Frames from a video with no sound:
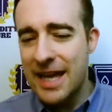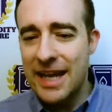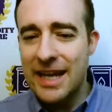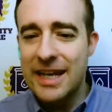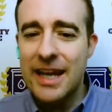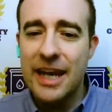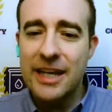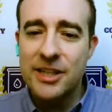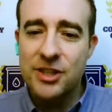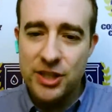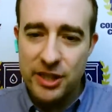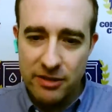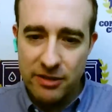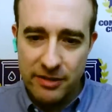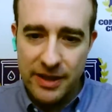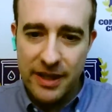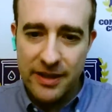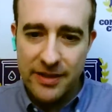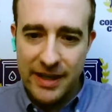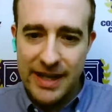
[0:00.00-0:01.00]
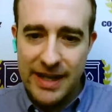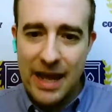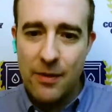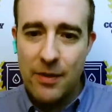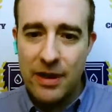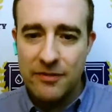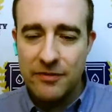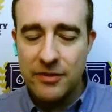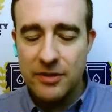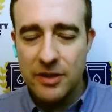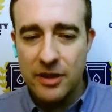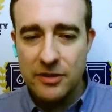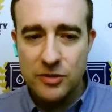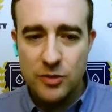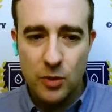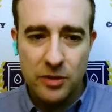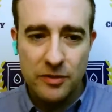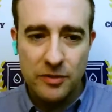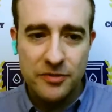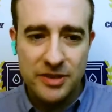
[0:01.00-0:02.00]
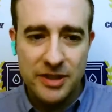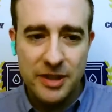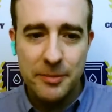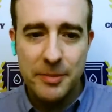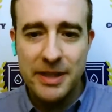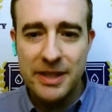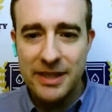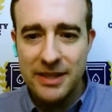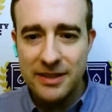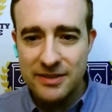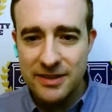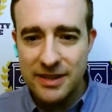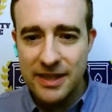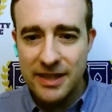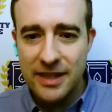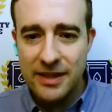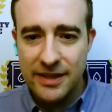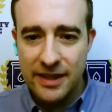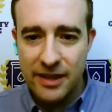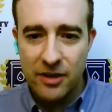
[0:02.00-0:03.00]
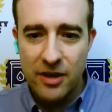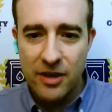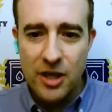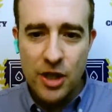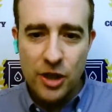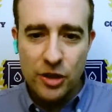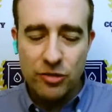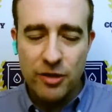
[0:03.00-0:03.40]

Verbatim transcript: In Nigeria, they now have a sort of CBDC that they're